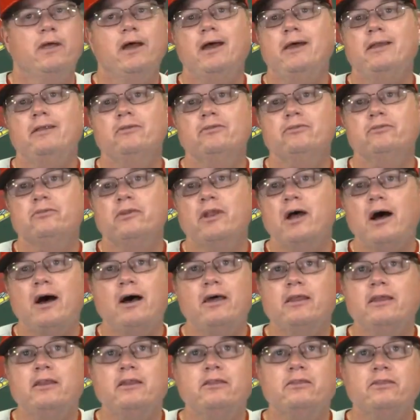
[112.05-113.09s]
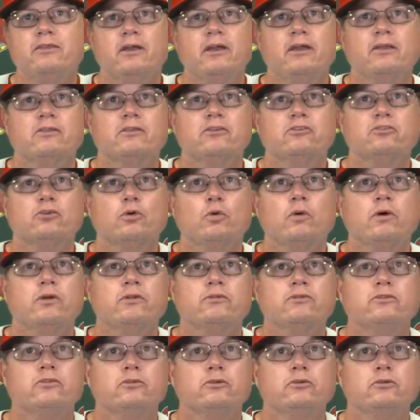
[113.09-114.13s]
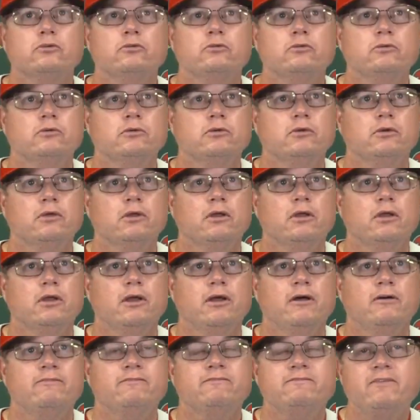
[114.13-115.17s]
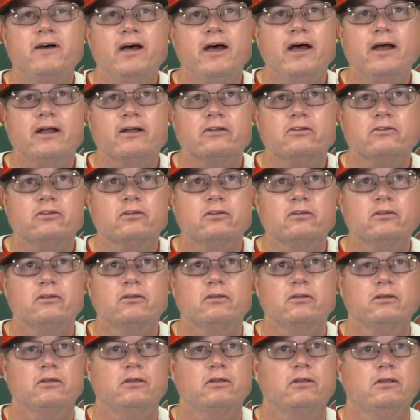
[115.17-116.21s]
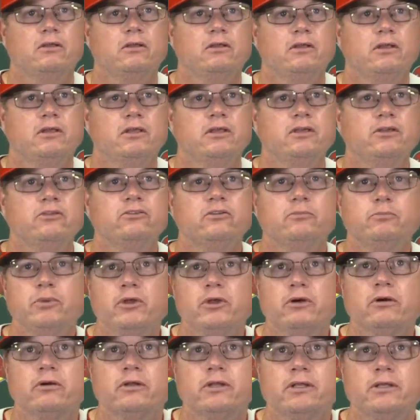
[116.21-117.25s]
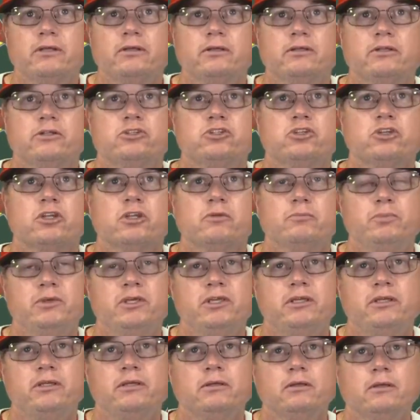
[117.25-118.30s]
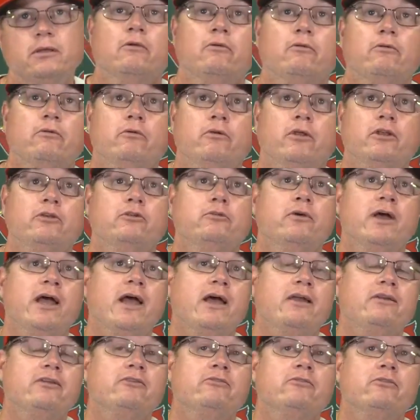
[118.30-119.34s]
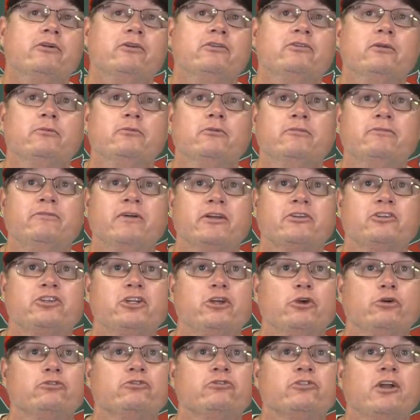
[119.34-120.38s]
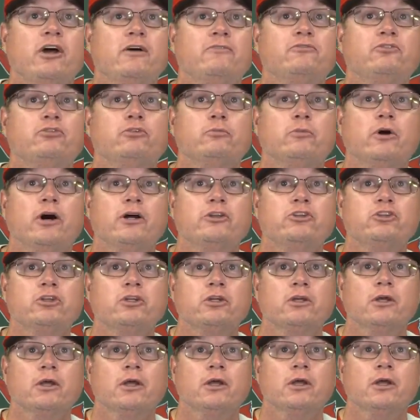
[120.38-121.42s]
That is not anything that's going to affect his ability to compete. A new hat didn't really seem to affect Geo's stuff too much.